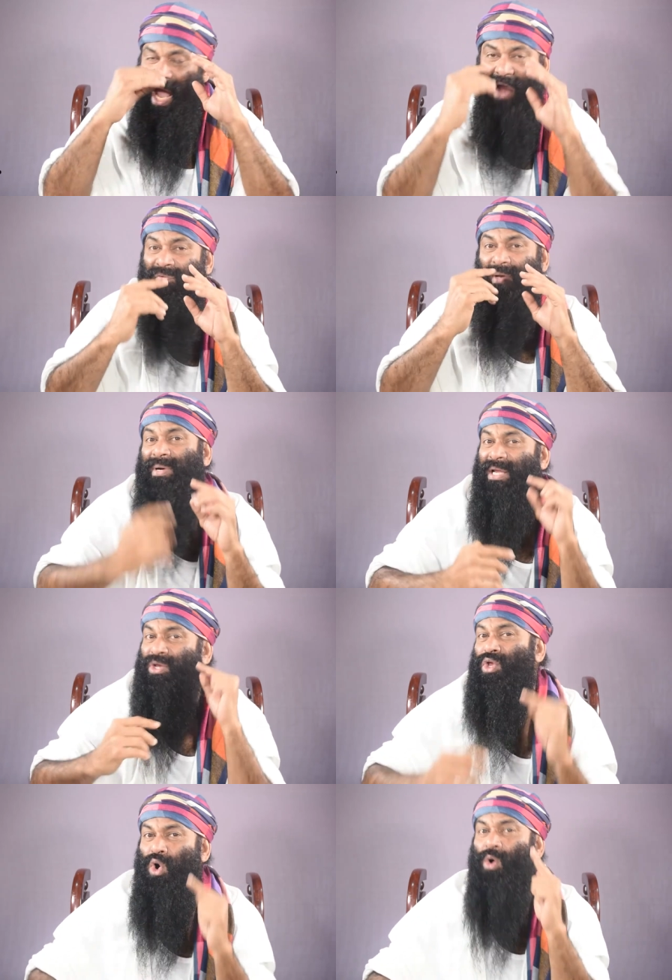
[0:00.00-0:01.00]
everybody
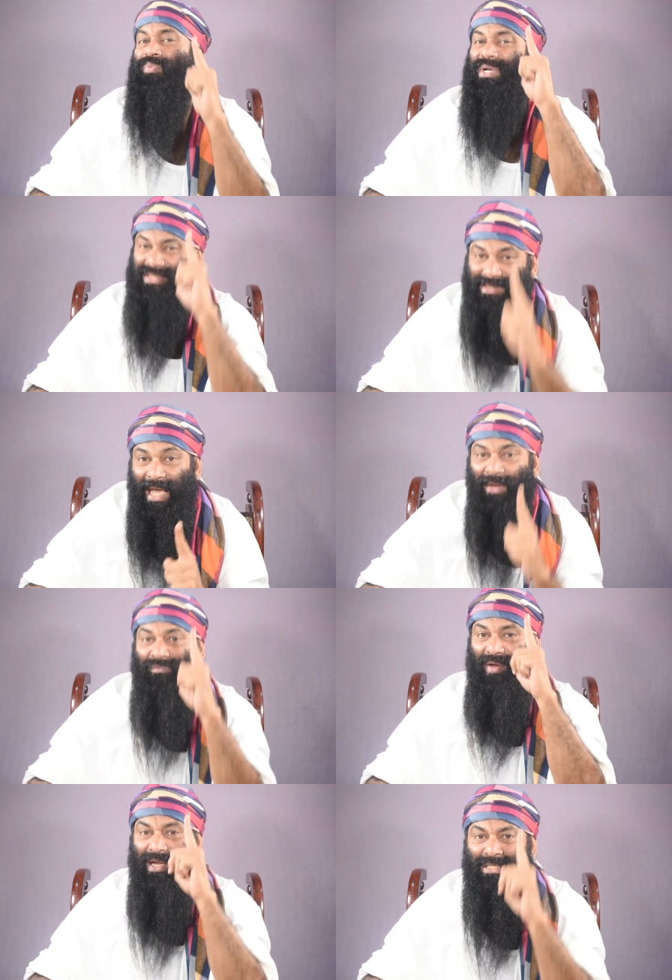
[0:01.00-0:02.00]
knew
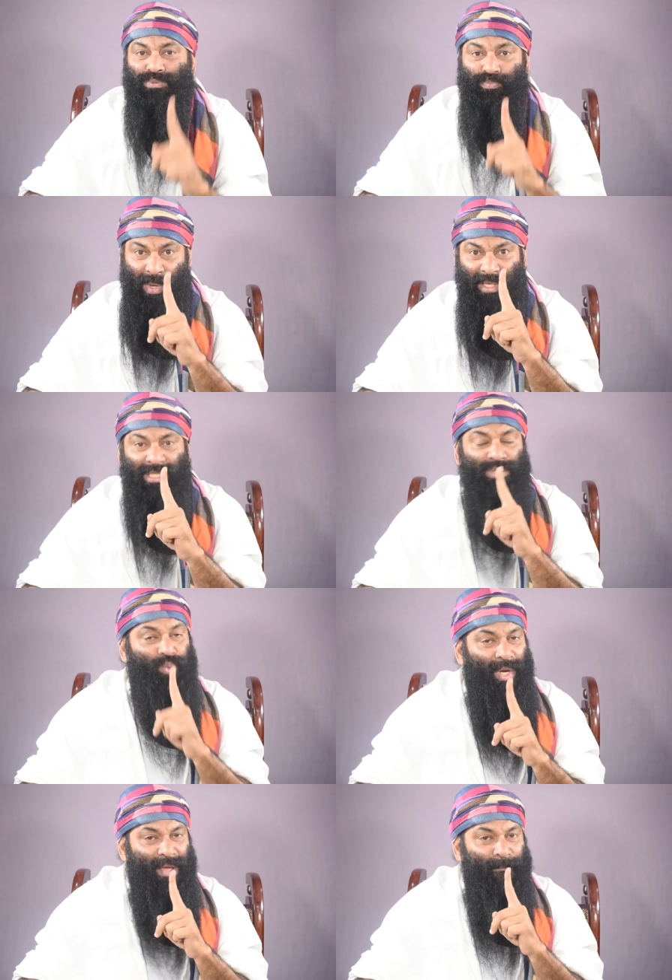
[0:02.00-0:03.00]
save and spend is
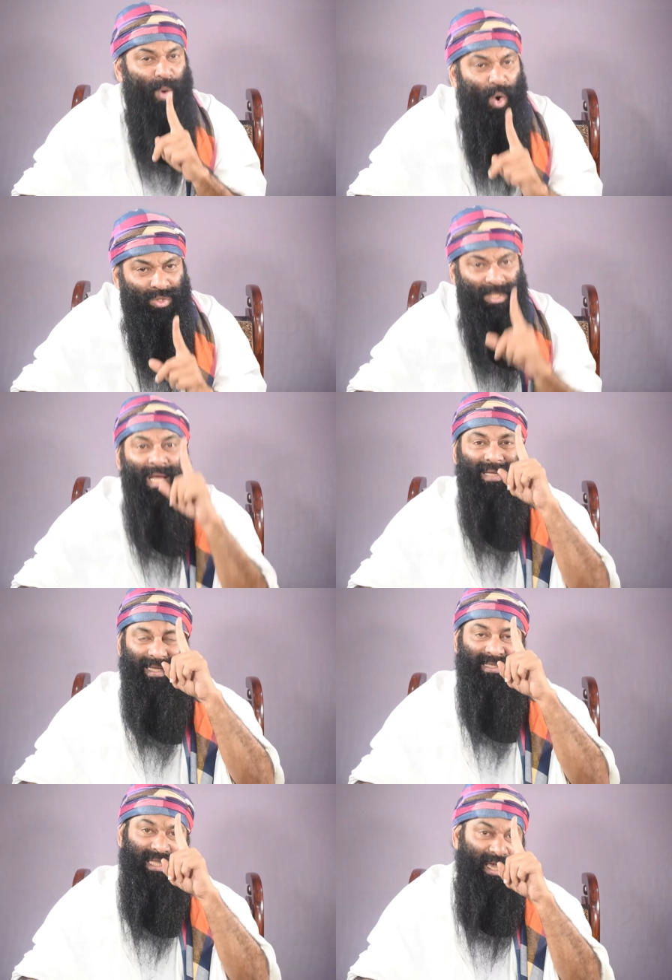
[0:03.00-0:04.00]
very important.
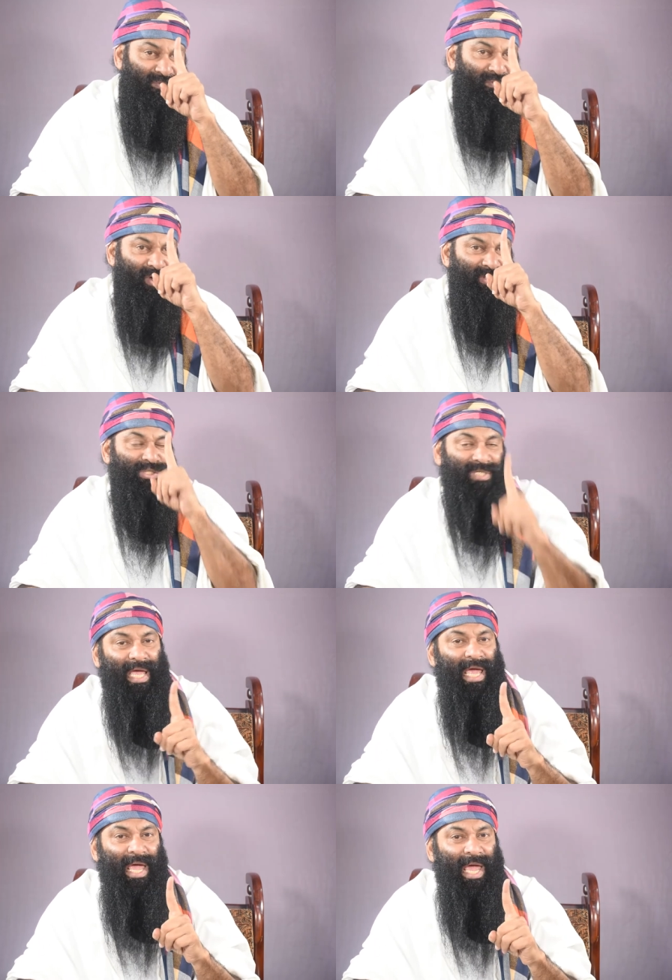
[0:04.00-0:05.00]
That they have to first
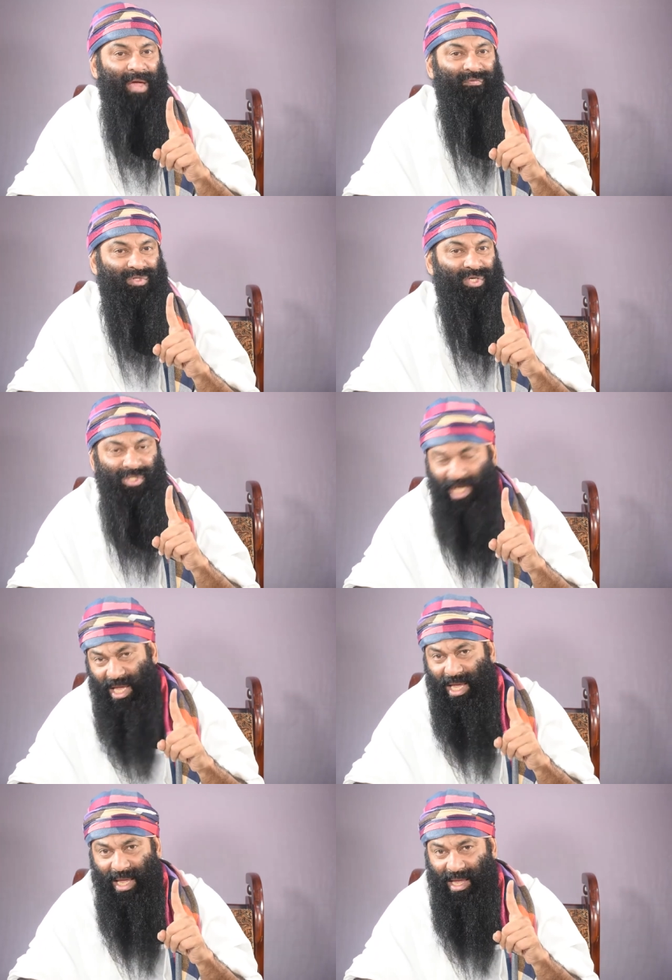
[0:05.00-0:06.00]
save for the
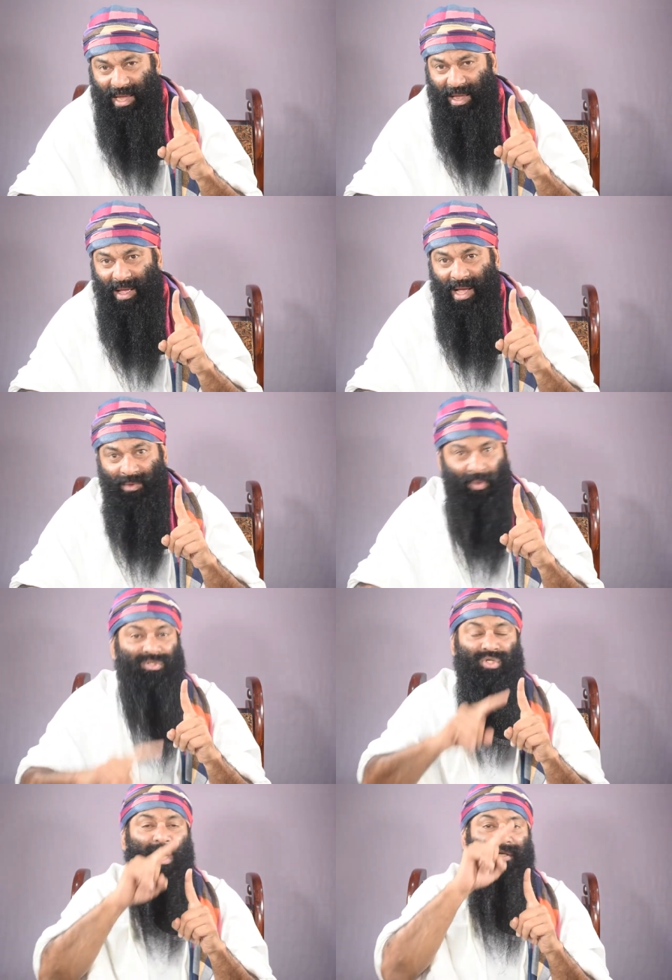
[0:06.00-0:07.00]
day.
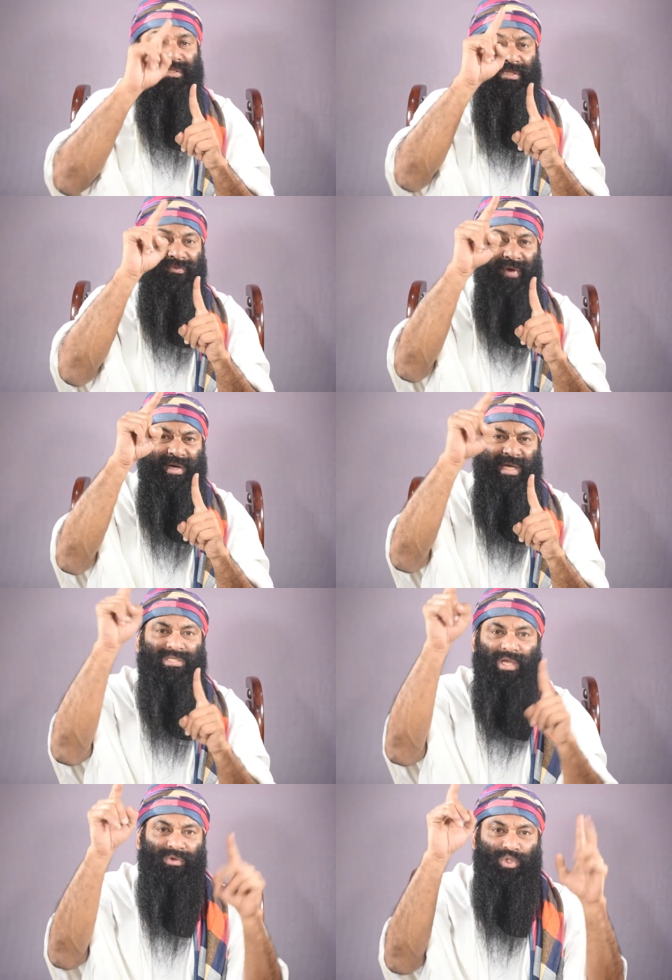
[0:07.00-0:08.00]
For 365
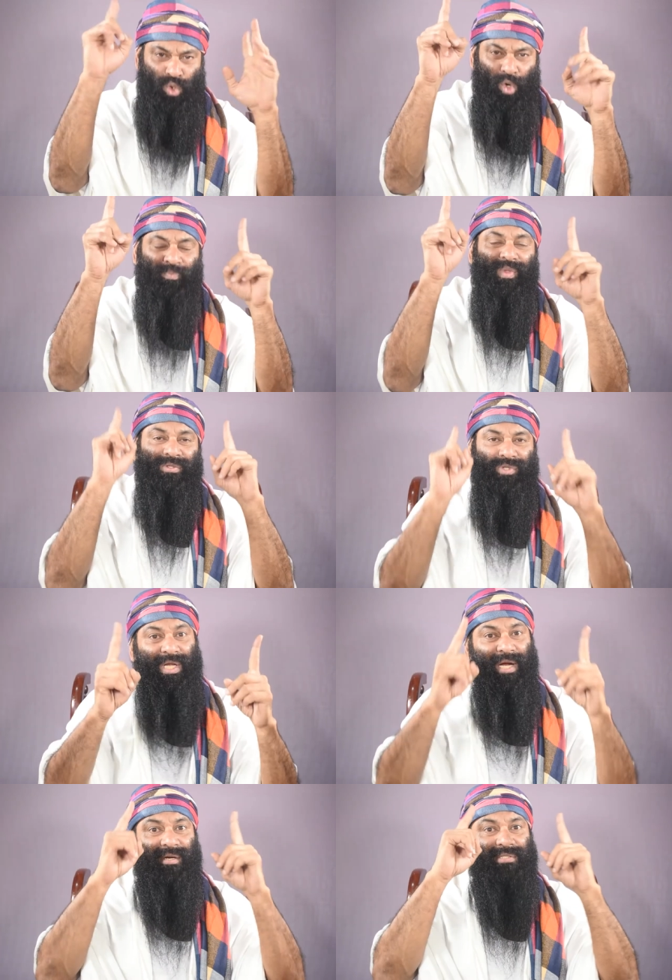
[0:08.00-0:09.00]
days, they have to show
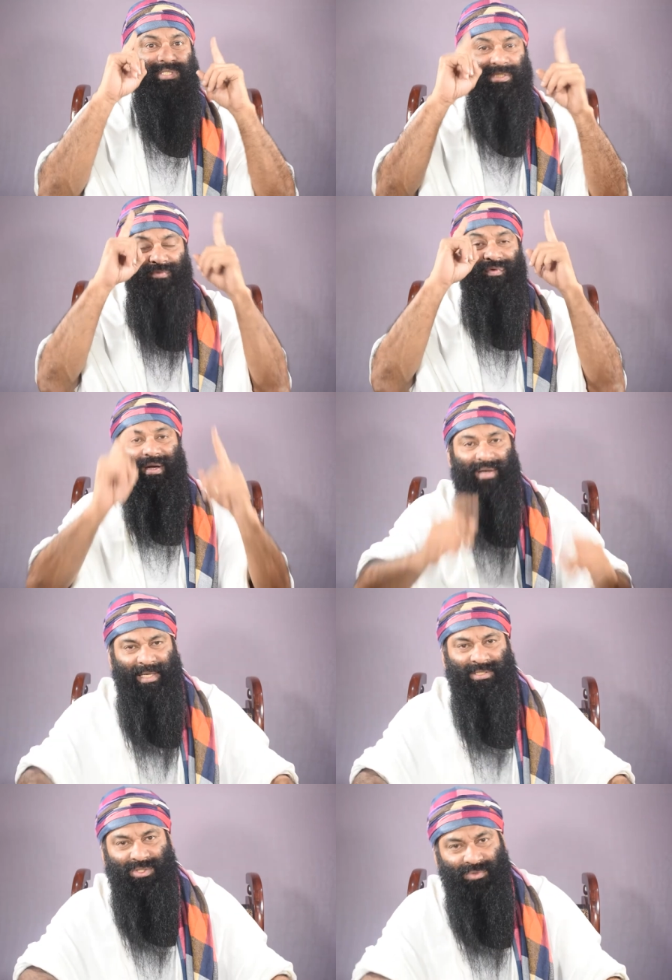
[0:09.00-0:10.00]
365
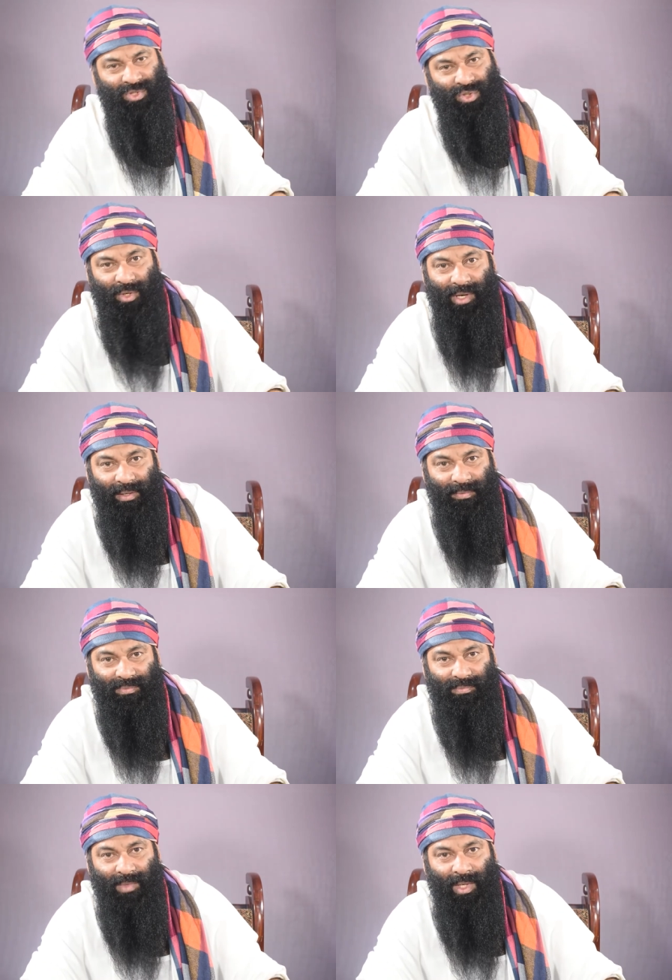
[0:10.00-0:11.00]
lights on solar,
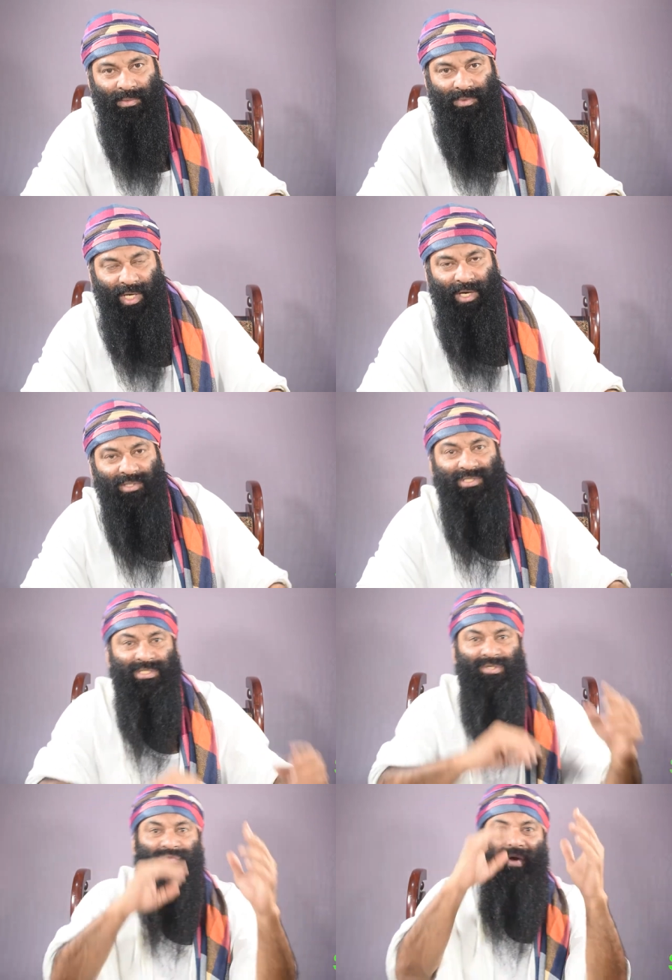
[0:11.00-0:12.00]

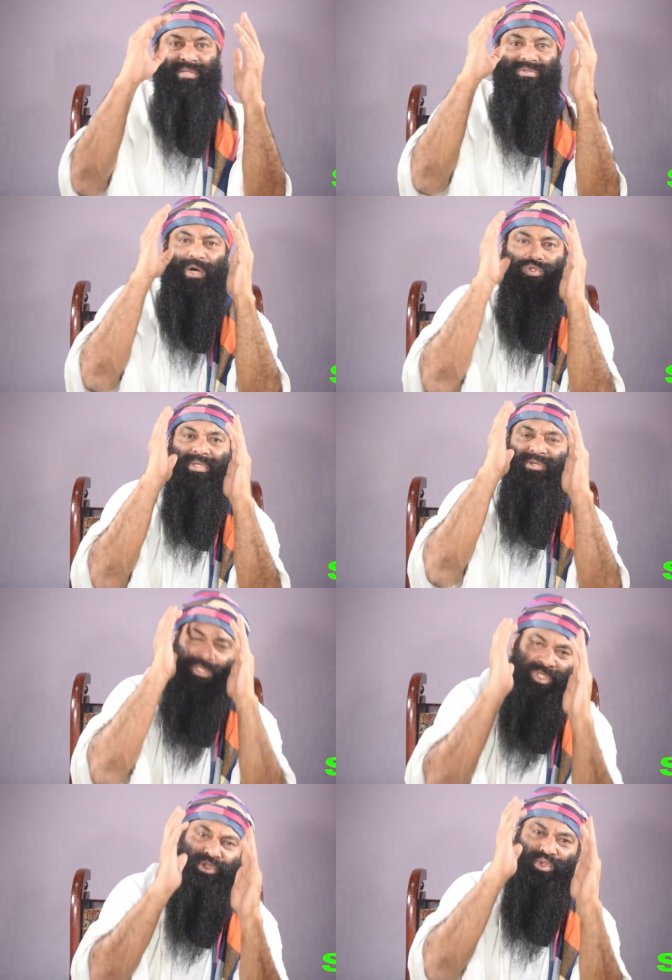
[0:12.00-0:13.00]
365,000
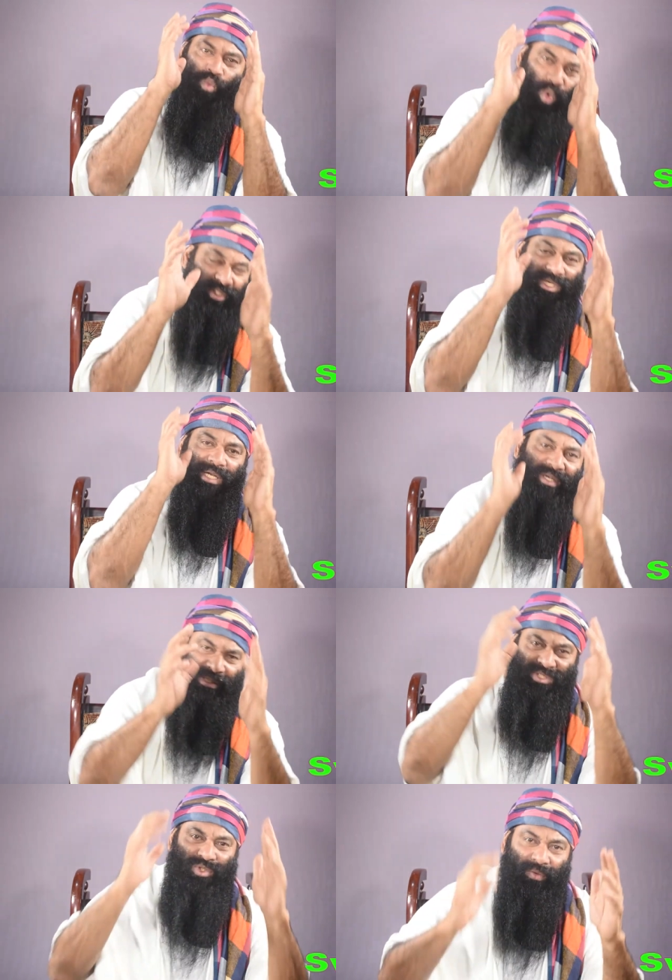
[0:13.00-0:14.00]
liters of water at
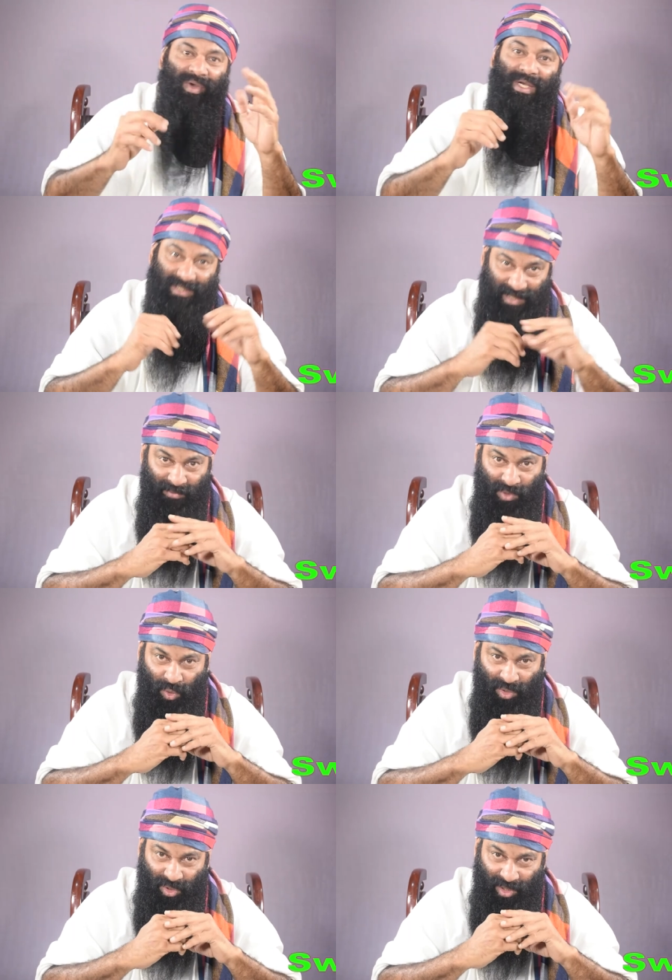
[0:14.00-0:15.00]
least you have saved
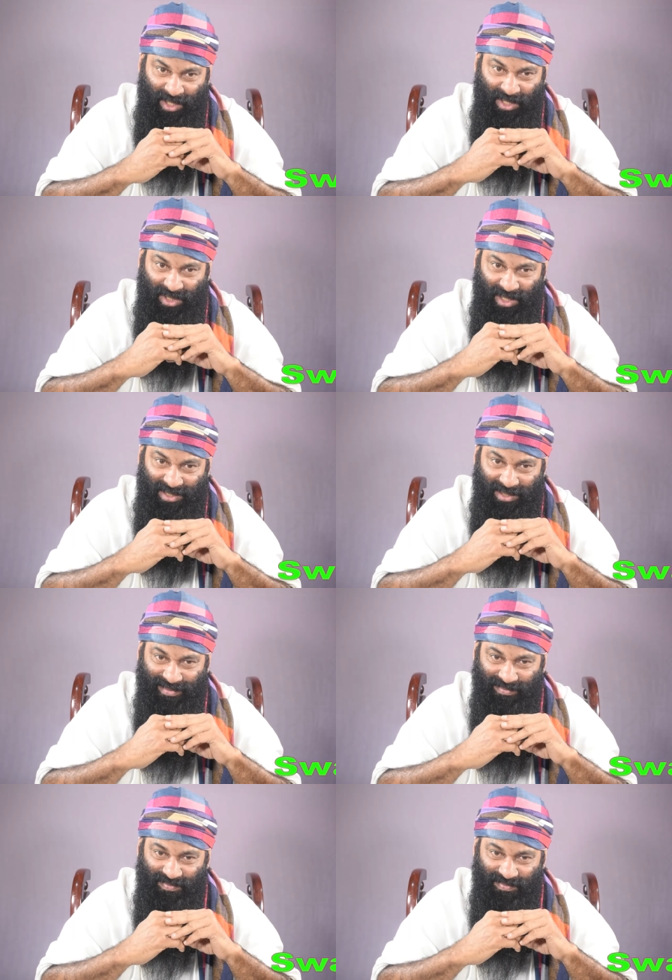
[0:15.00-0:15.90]
during the rainy season.